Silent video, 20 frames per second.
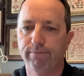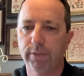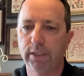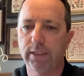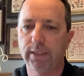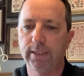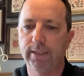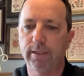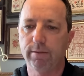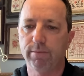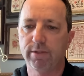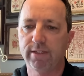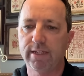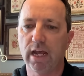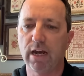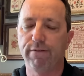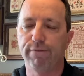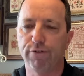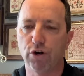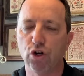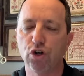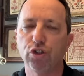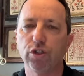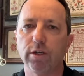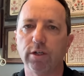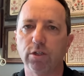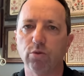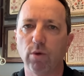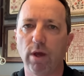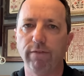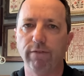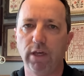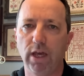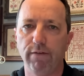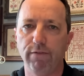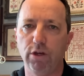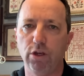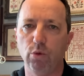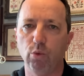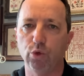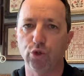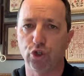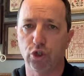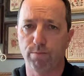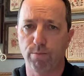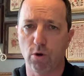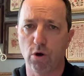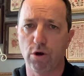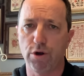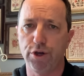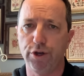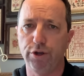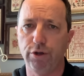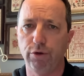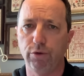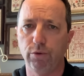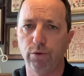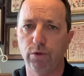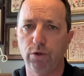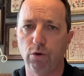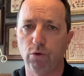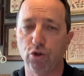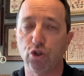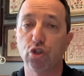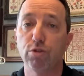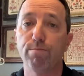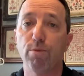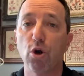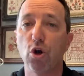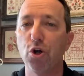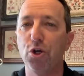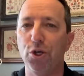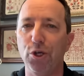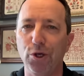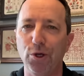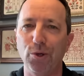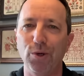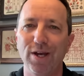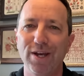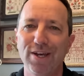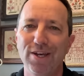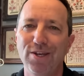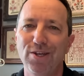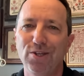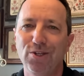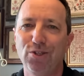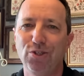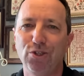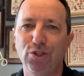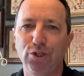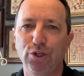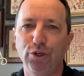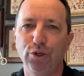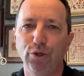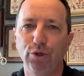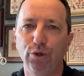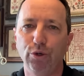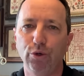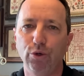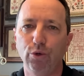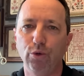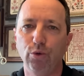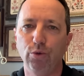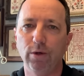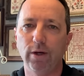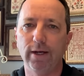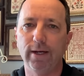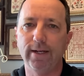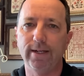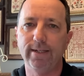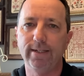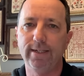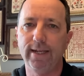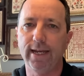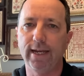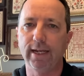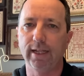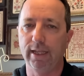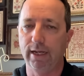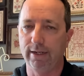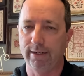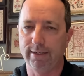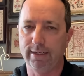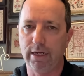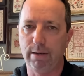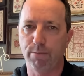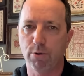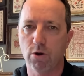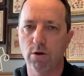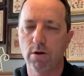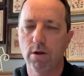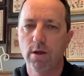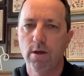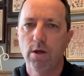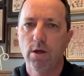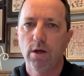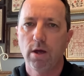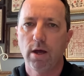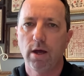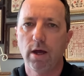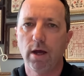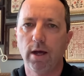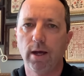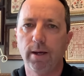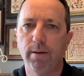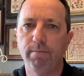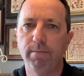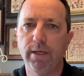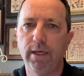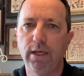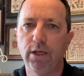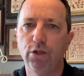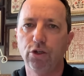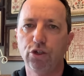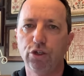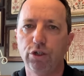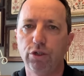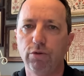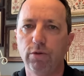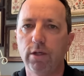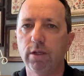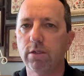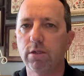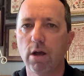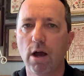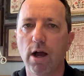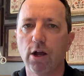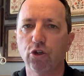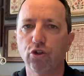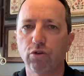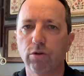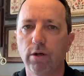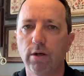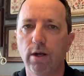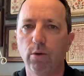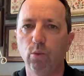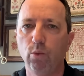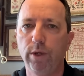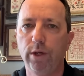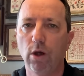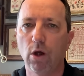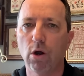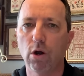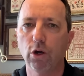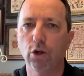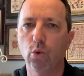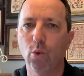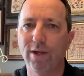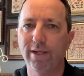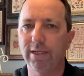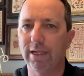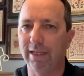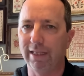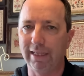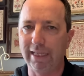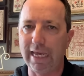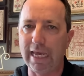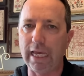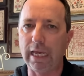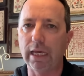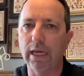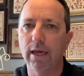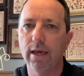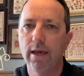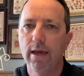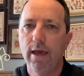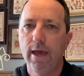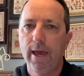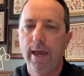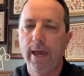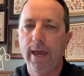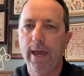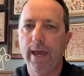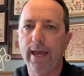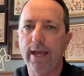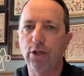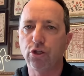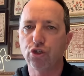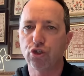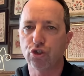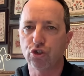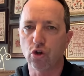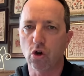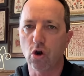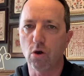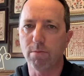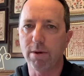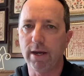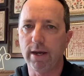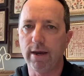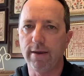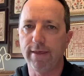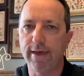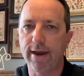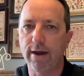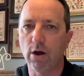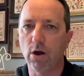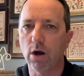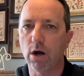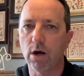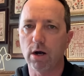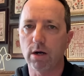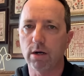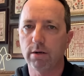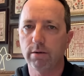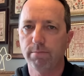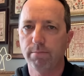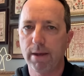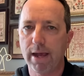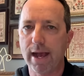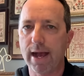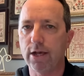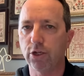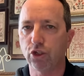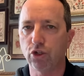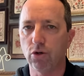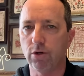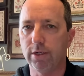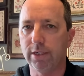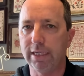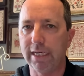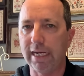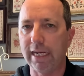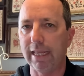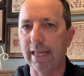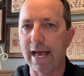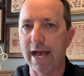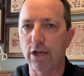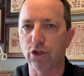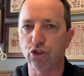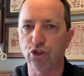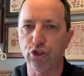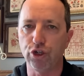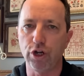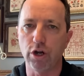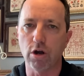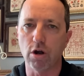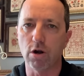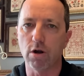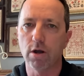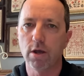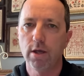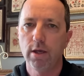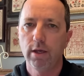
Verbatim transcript: um, set of verses I've given you will spur you or spur you to uh, dig a little deeper um, into this doctrine. We are going to link a sermon that our pastor did last year